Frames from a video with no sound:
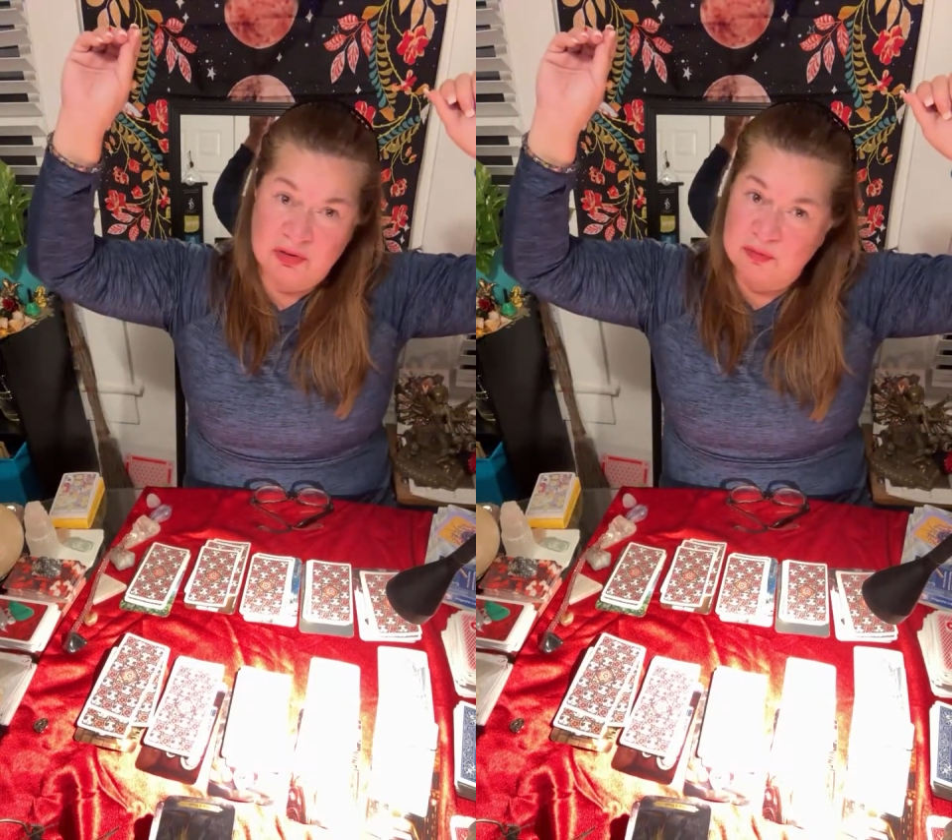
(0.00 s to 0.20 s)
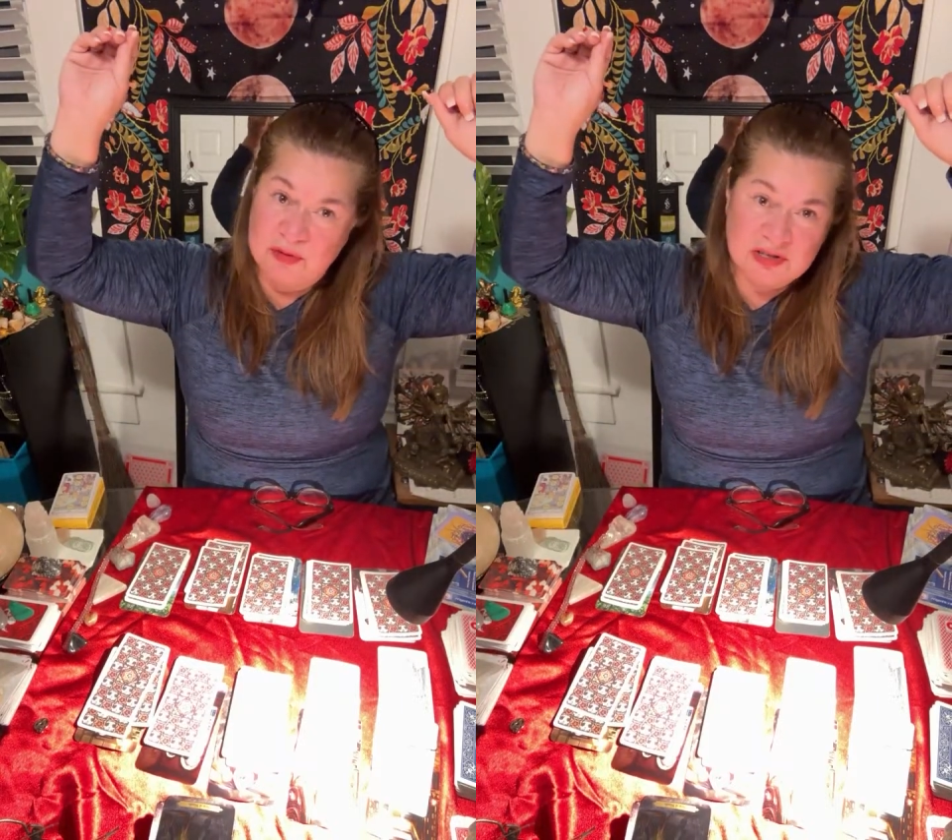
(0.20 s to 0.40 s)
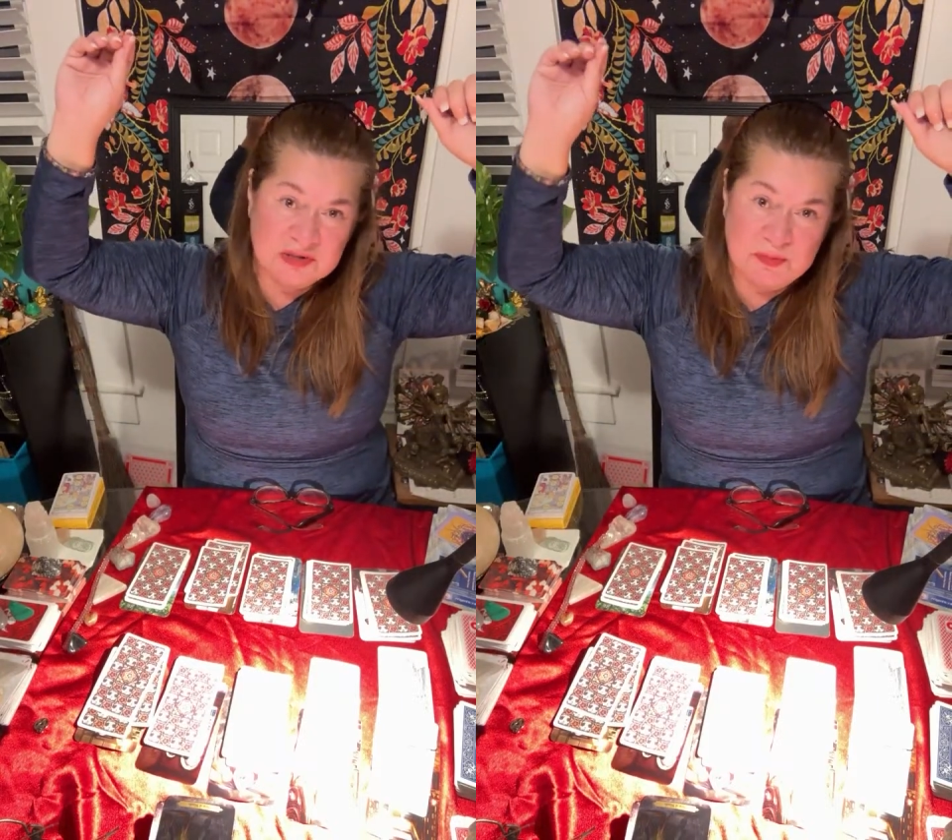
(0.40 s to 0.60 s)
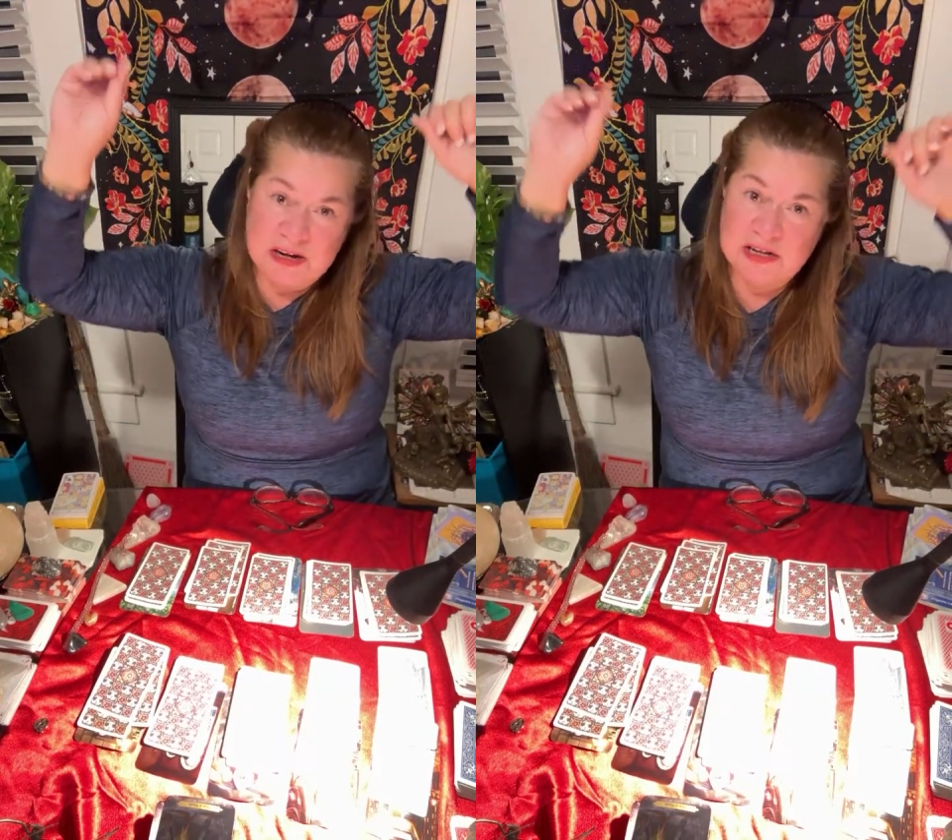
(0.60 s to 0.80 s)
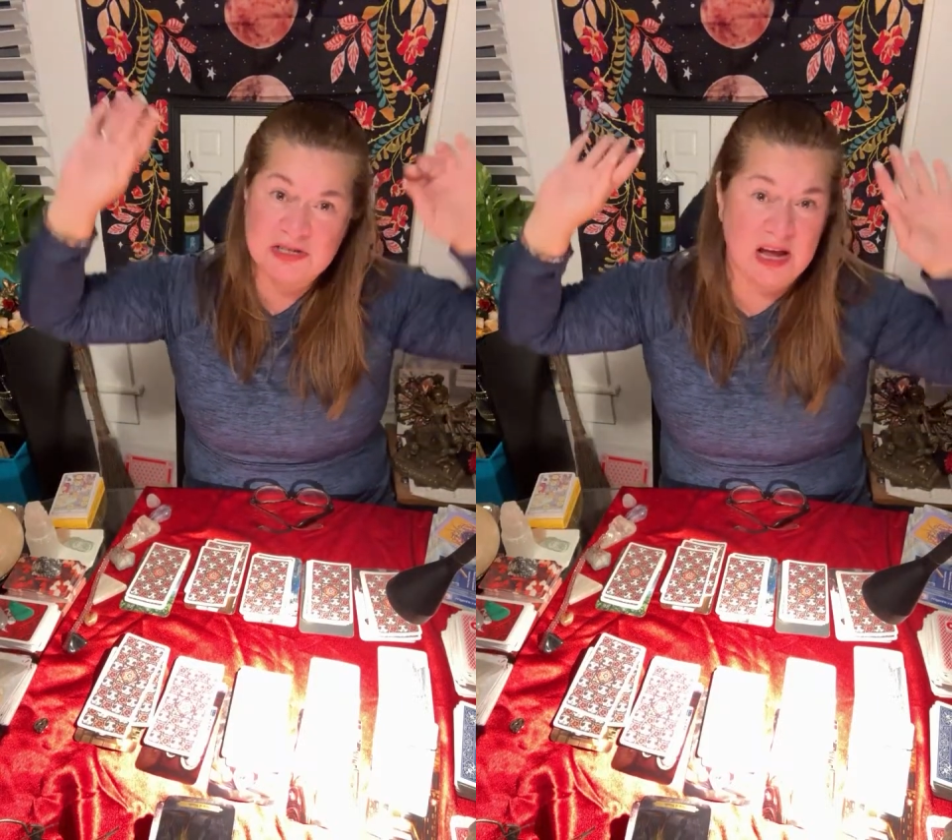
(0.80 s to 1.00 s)
so much
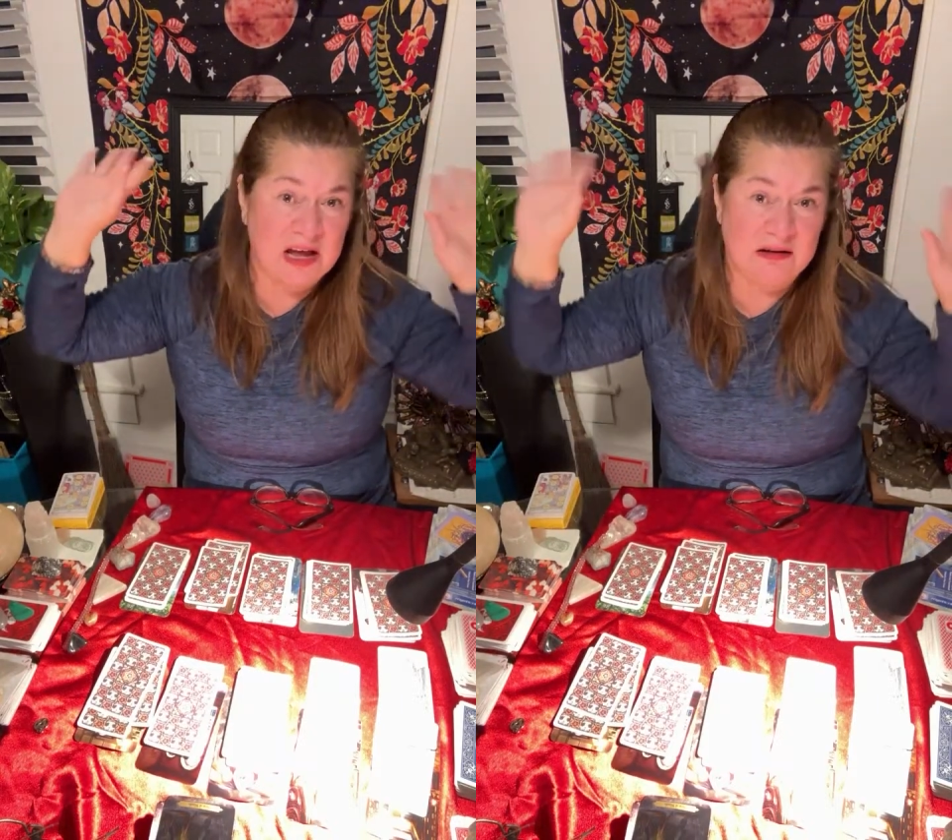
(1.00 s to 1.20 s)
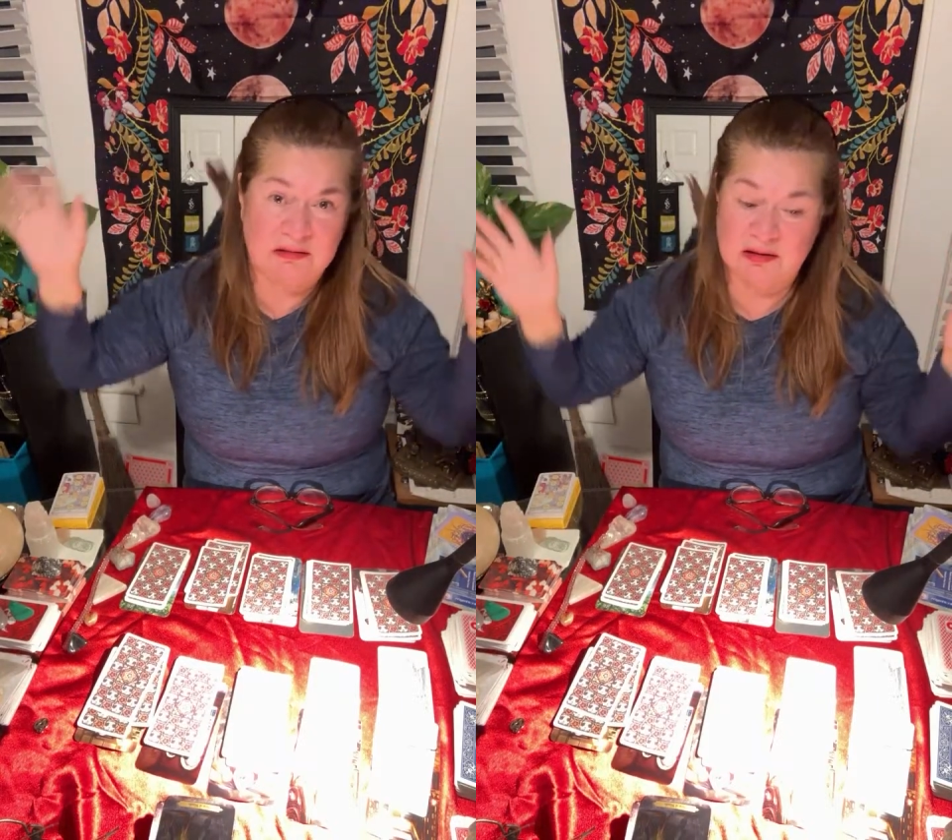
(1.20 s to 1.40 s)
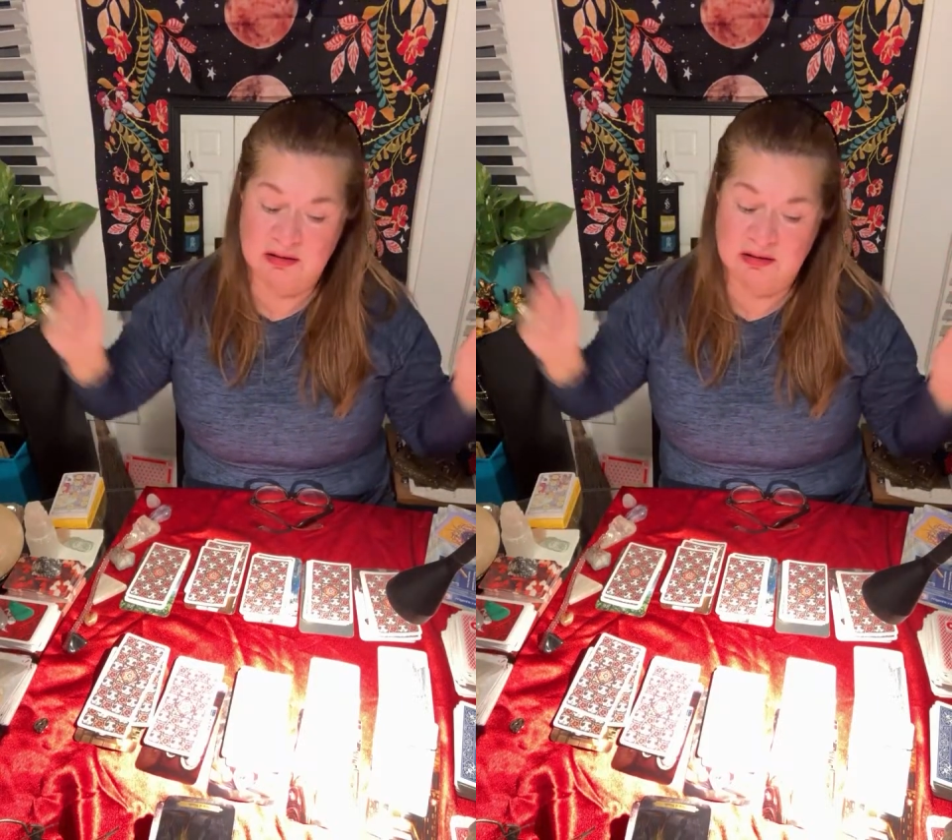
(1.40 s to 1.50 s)
spinach, and